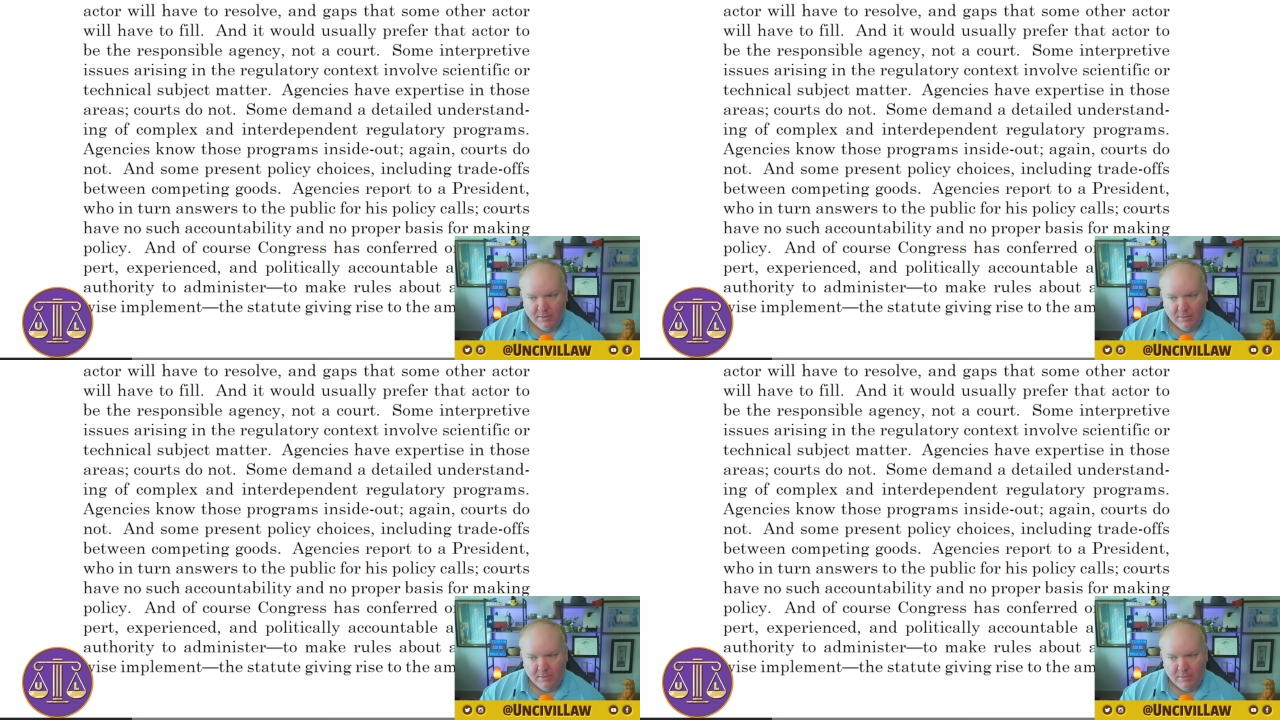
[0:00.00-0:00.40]

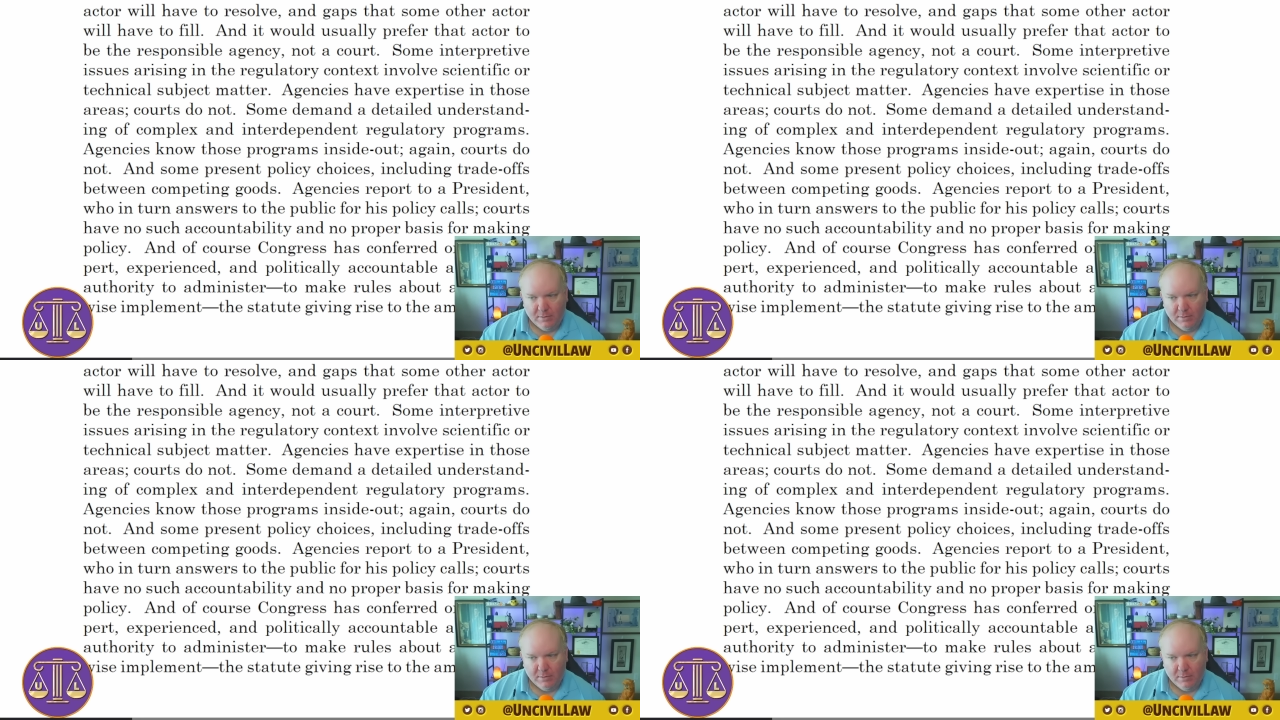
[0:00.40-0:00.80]

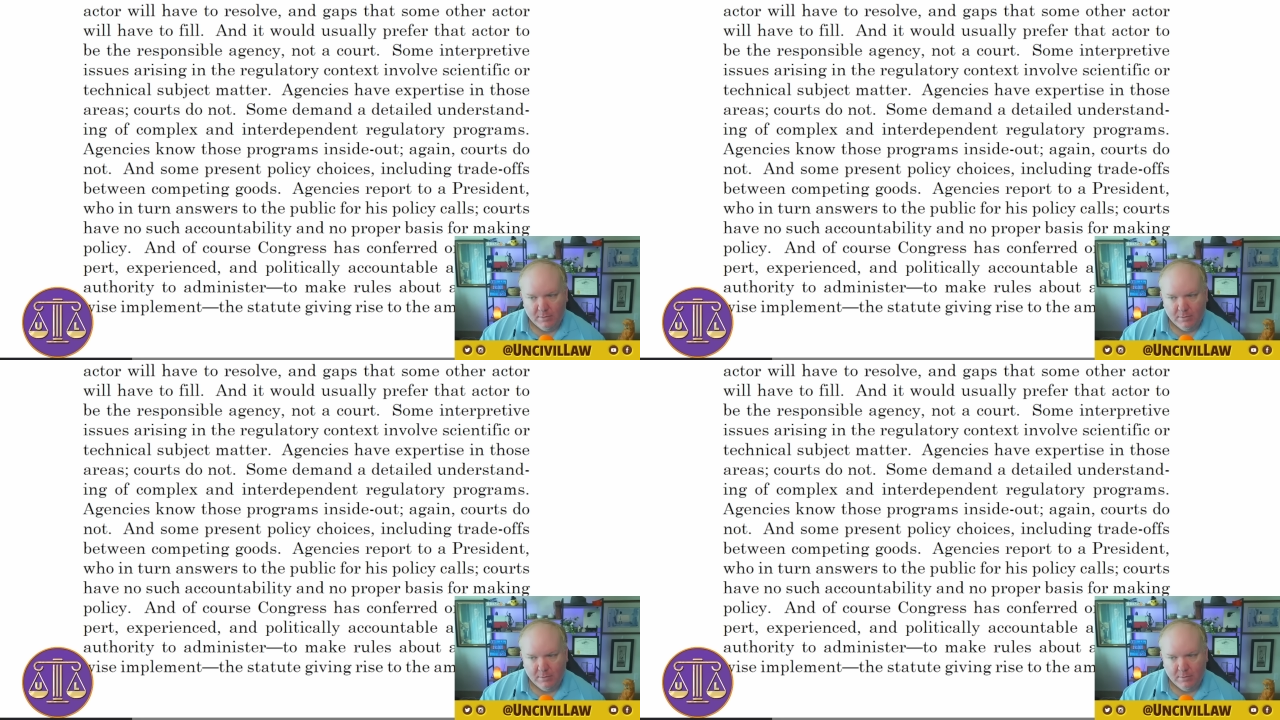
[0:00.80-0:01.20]

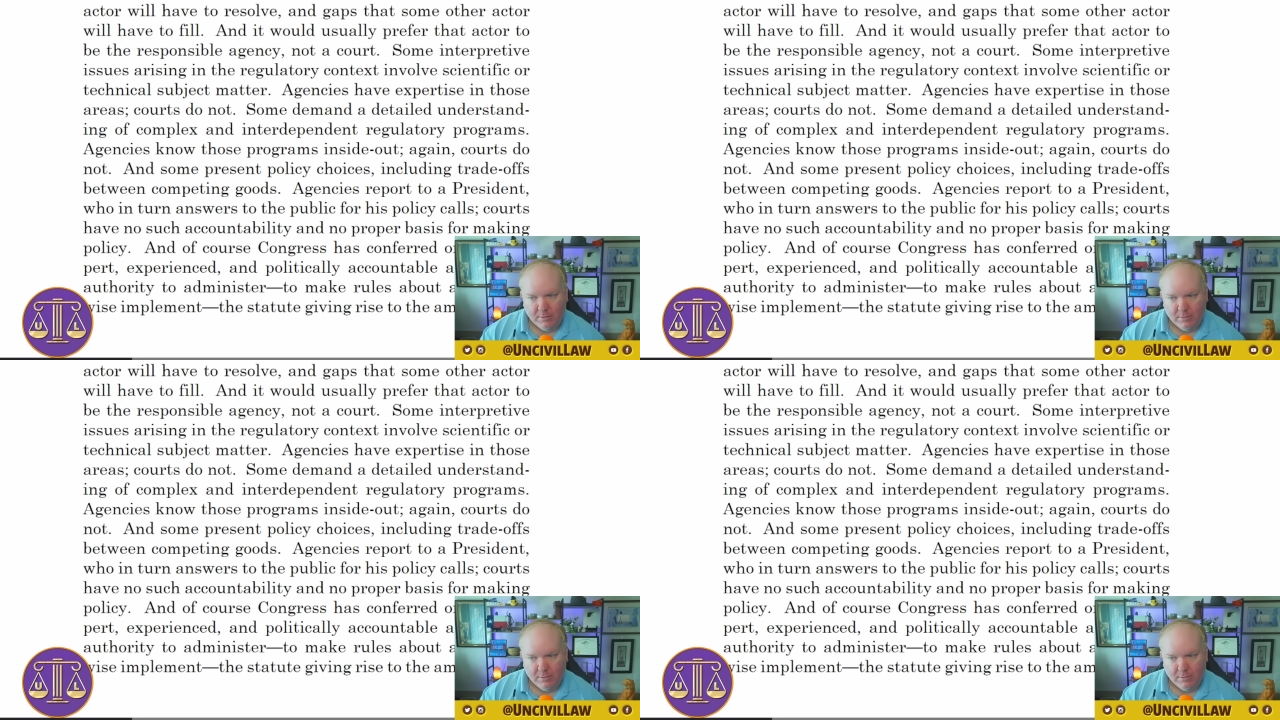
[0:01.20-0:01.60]

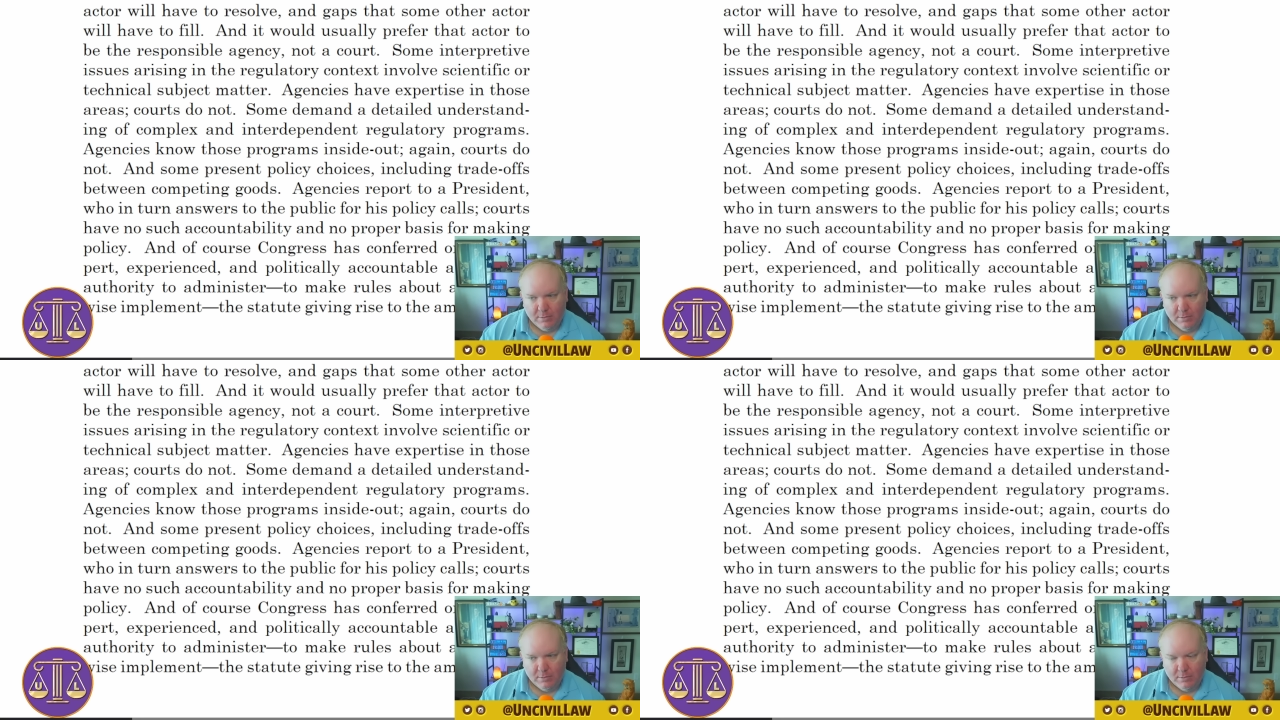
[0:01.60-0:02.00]

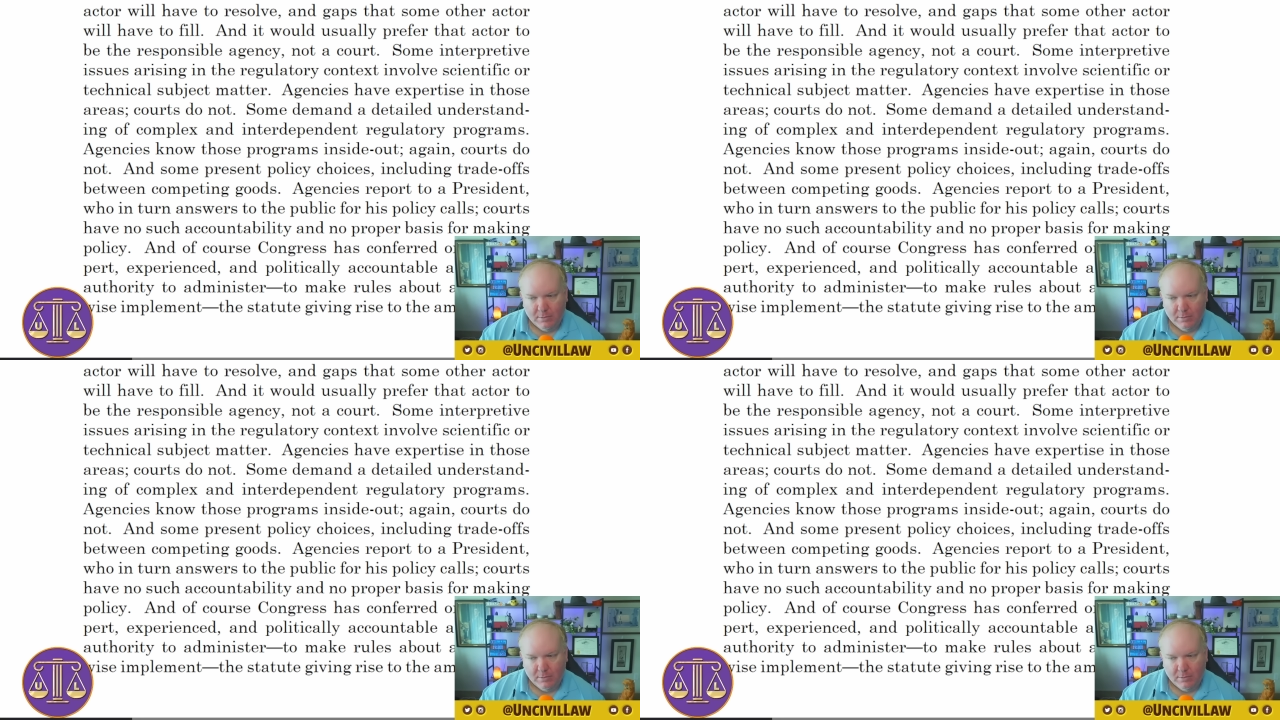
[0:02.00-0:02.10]
[no speech]